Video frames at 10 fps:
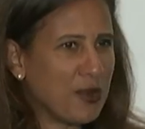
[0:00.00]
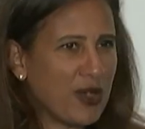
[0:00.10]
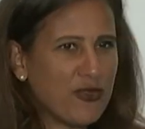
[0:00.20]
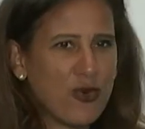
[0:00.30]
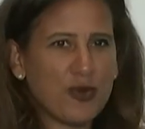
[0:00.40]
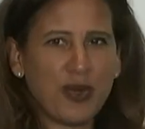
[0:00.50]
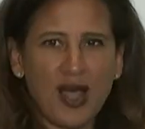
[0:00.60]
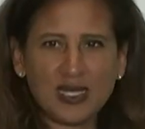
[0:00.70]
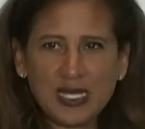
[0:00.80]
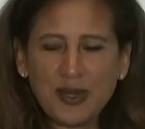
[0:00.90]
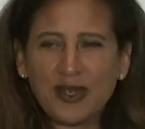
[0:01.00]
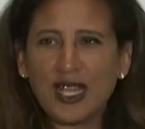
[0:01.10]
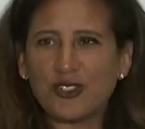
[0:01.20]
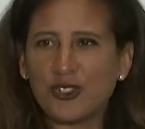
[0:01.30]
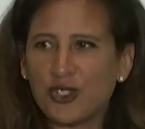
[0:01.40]
about foreign policy, about
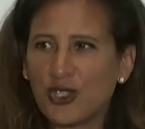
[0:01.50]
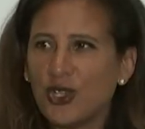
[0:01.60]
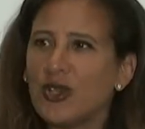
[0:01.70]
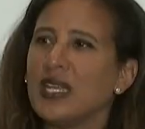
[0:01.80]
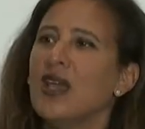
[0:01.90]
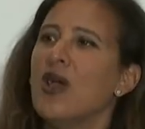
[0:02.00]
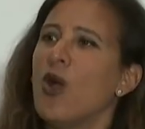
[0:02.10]
national security,